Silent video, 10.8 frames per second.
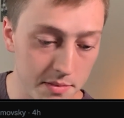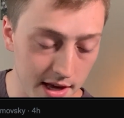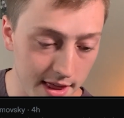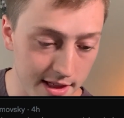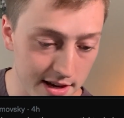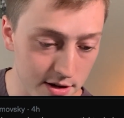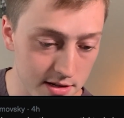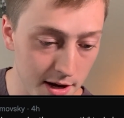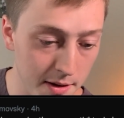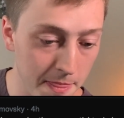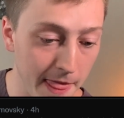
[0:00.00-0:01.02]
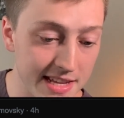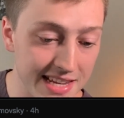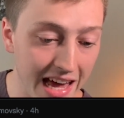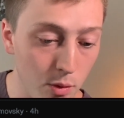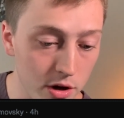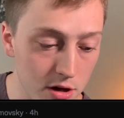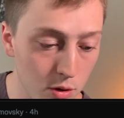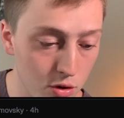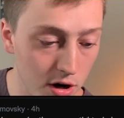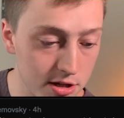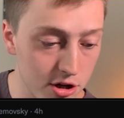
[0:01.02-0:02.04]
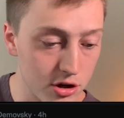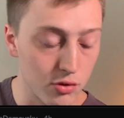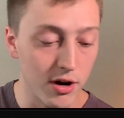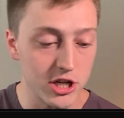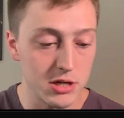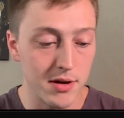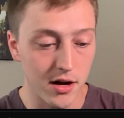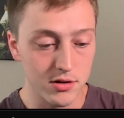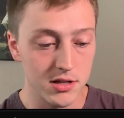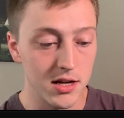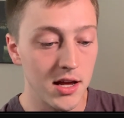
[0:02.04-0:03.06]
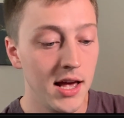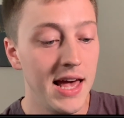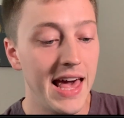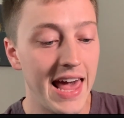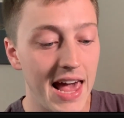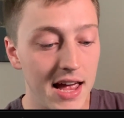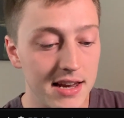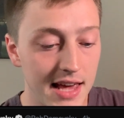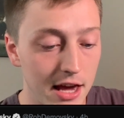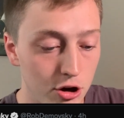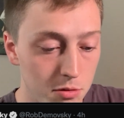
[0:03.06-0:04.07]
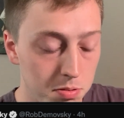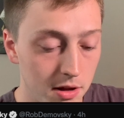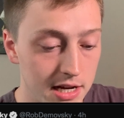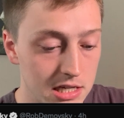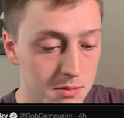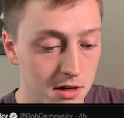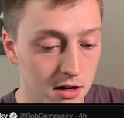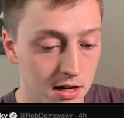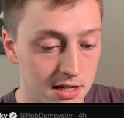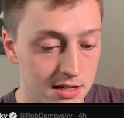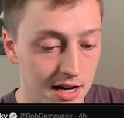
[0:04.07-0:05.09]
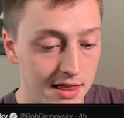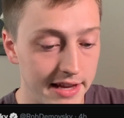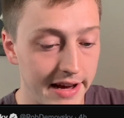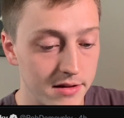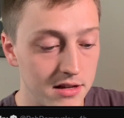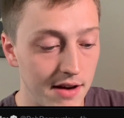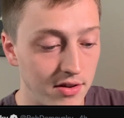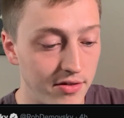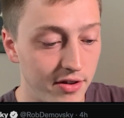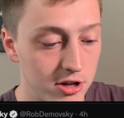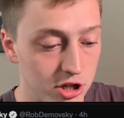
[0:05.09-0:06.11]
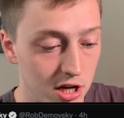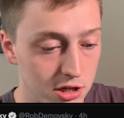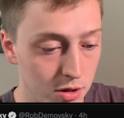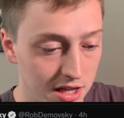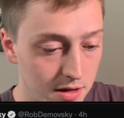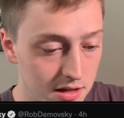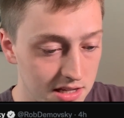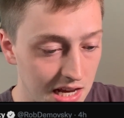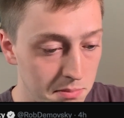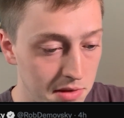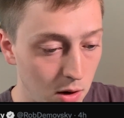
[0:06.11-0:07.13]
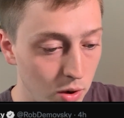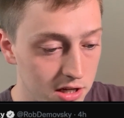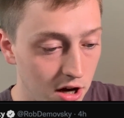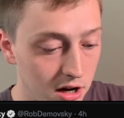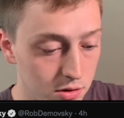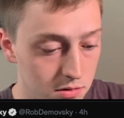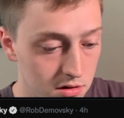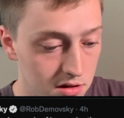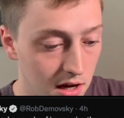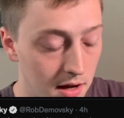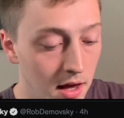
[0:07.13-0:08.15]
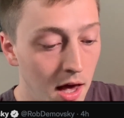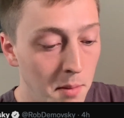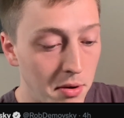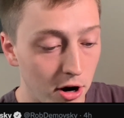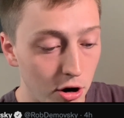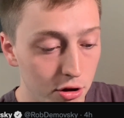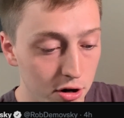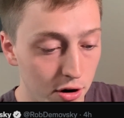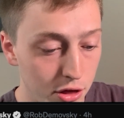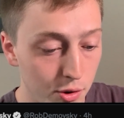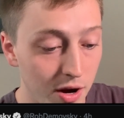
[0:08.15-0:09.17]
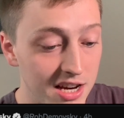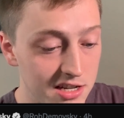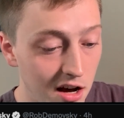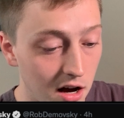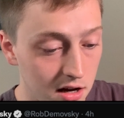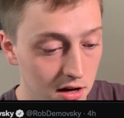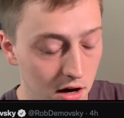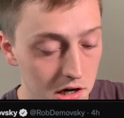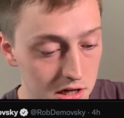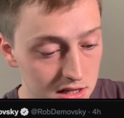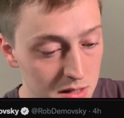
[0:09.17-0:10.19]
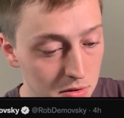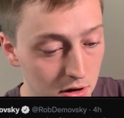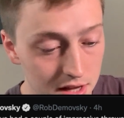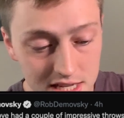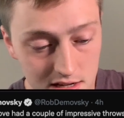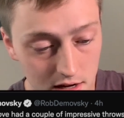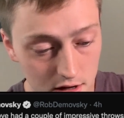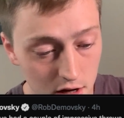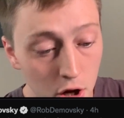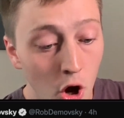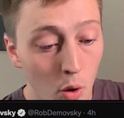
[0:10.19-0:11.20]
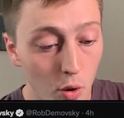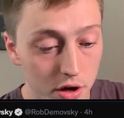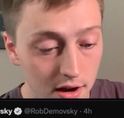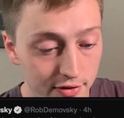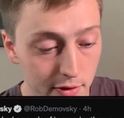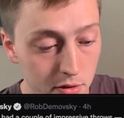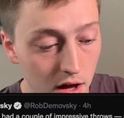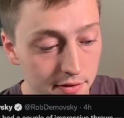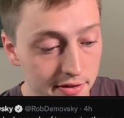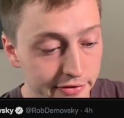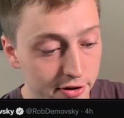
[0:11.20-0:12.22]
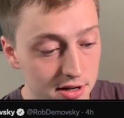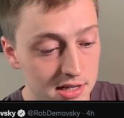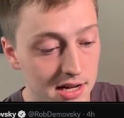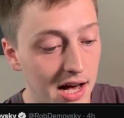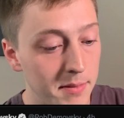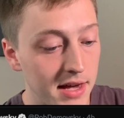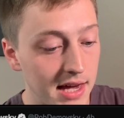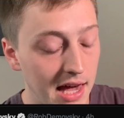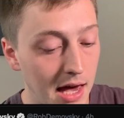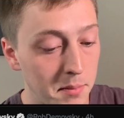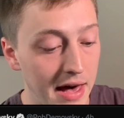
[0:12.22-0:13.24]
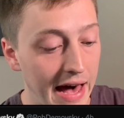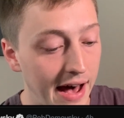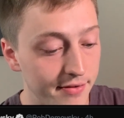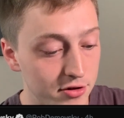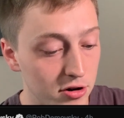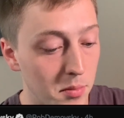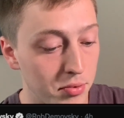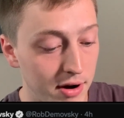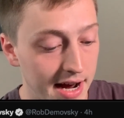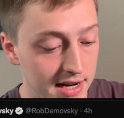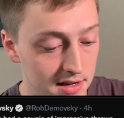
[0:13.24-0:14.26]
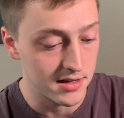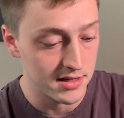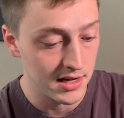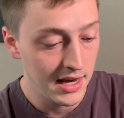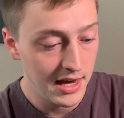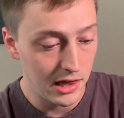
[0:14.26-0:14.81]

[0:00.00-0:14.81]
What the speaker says: that's how you say it. A tight window crosser to Reggie Begelton and a good placement on a sideline out to Devin Funchess. So I think that was the same thing Wes Hodquitz was saying. But earlier, threw a duck on a deep ball. That's not good. We'll hear from Love the first time in camp after practice. And